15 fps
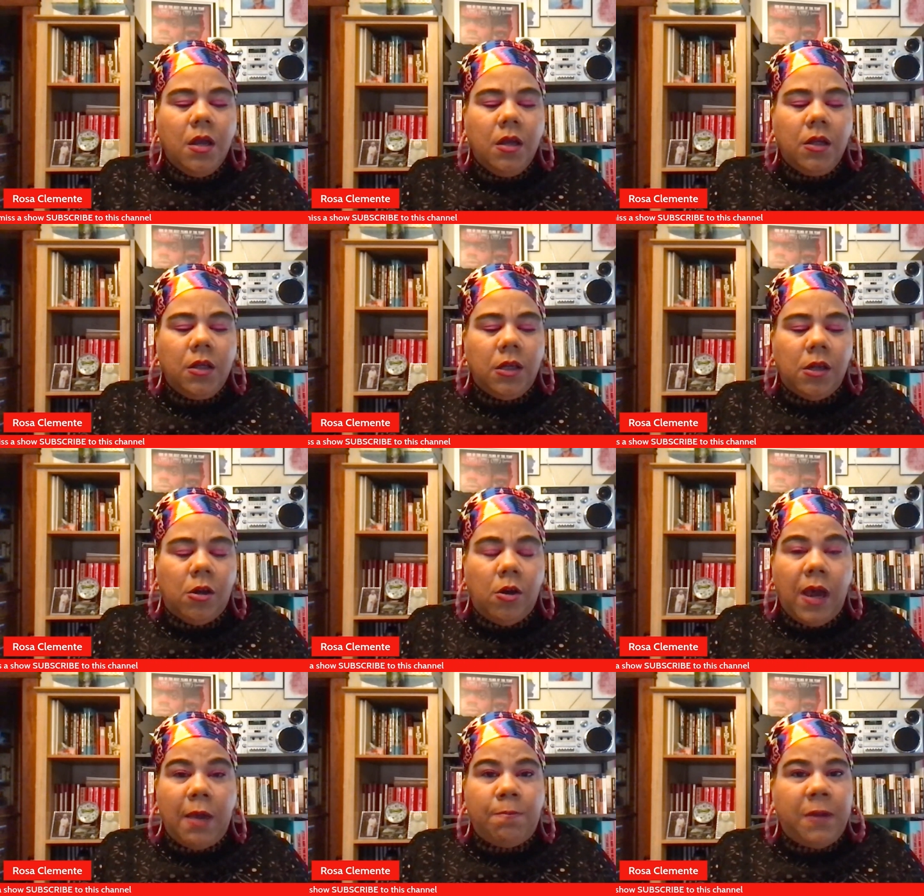you
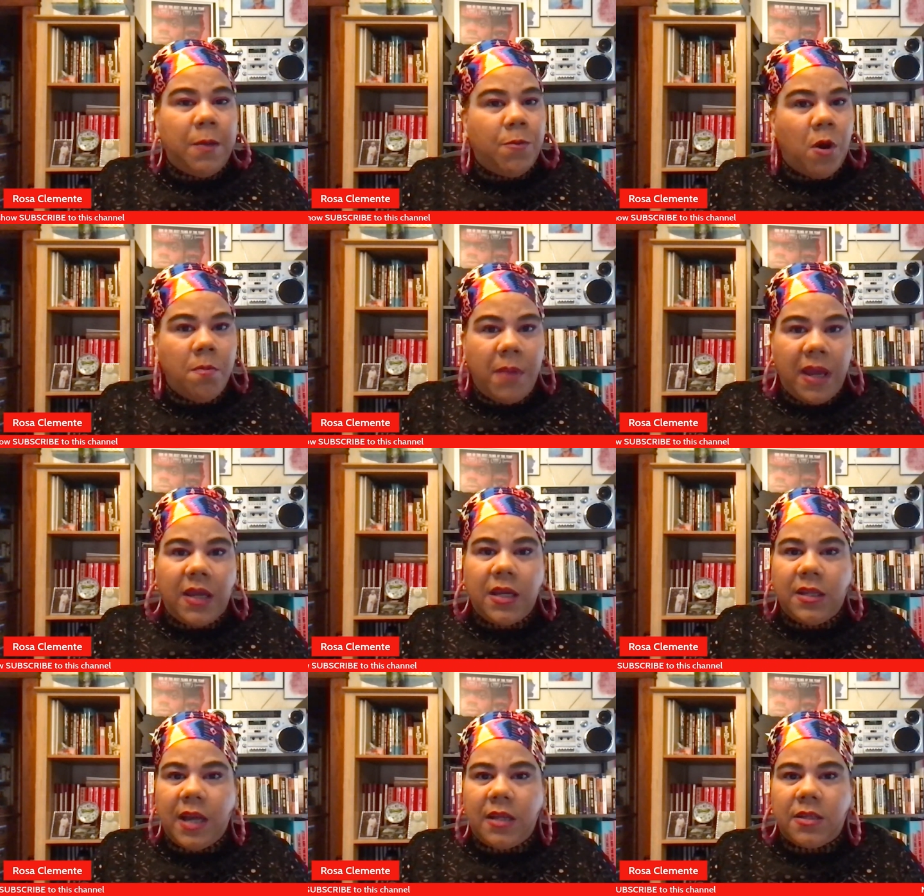know, and people are
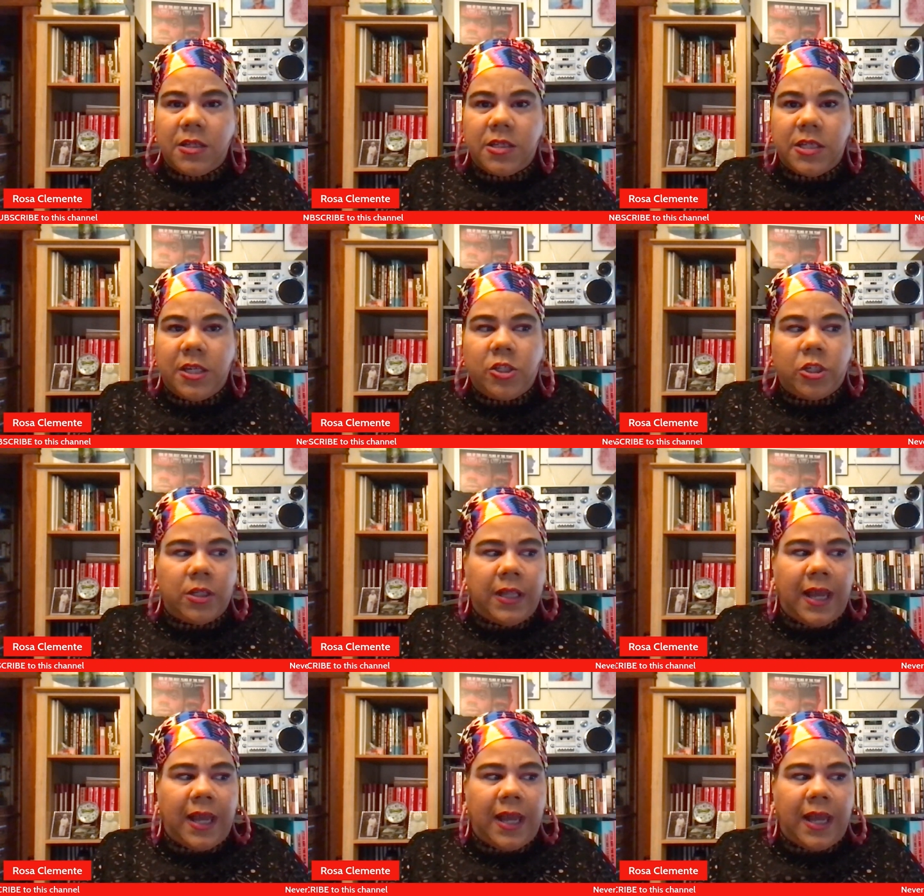making that decision.